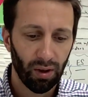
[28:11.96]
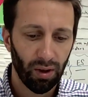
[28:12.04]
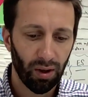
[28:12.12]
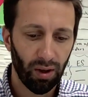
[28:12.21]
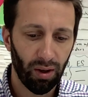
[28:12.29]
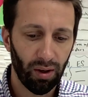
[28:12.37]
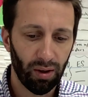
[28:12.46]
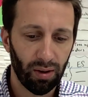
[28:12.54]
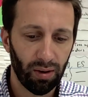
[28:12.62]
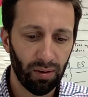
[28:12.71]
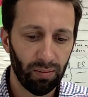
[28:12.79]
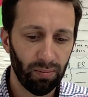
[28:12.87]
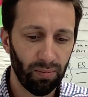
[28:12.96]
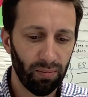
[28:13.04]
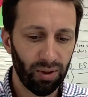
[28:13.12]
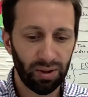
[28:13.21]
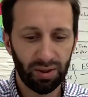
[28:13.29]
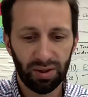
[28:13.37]

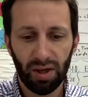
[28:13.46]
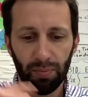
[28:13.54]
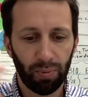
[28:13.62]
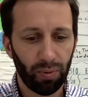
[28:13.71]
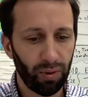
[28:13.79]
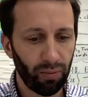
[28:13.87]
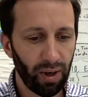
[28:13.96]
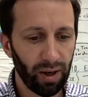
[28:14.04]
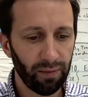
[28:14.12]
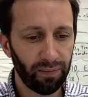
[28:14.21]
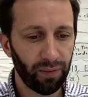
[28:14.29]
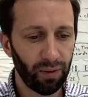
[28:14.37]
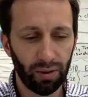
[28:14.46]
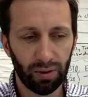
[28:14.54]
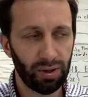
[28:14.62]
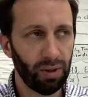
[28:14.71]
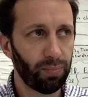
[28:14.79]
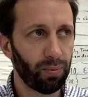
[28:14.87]
the temperate
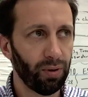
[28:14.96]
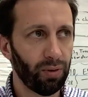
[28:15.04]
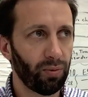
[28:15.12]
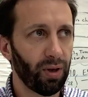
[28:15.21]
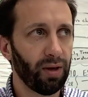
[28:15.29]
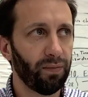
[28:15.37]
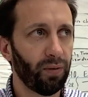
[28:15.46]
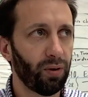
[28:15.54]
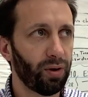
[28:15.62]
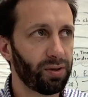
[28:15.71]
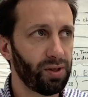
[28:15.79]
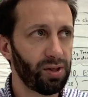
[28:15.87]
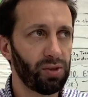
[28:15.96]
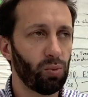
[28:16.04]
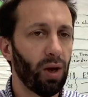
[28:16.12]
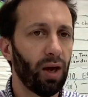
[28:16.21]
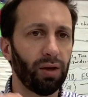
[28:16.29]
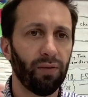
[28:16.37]
rainforest, this is
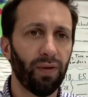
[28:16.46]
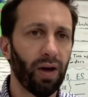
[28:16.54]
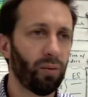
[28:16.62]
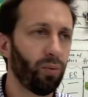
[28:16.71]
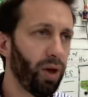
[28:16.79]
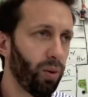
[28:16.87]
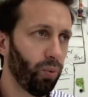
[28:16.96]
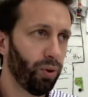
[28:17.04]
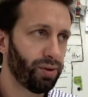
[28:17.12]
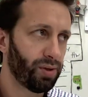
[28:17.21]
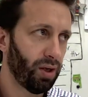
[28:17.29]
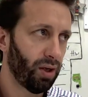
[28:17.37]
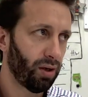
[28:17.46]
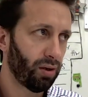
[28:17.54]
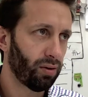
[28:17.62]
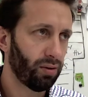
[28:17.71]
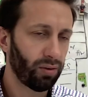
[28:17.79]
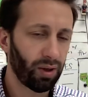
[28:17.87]
why you find redwoods there.
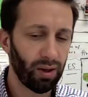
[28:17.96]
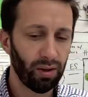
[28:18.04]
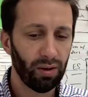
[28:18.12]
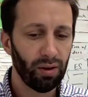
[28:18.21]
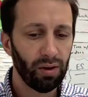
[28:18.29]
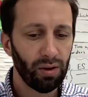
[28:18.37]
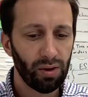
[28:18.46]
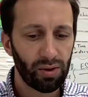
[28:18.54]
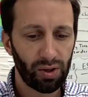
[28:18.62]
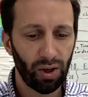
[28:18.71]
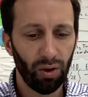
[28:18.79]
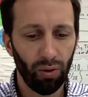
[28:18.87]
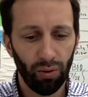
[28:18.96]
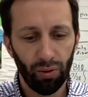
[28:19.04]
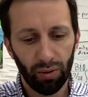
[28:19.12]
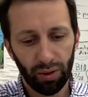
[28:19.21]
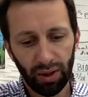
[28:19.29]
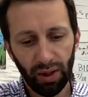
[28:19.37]
Okay, so
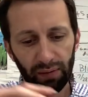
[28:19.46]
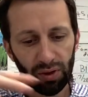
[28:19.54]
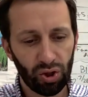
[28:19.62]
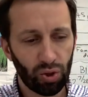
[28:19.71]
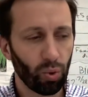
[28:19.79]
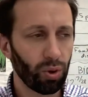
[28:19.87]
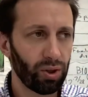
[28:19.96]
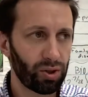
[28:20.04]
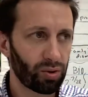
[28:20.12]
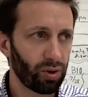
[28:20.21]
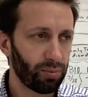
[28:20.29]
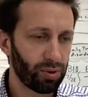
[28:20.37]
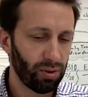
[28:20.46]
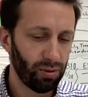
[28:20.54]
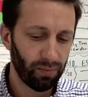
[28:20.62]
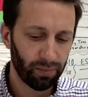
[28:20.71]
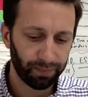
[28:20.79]
give a short description,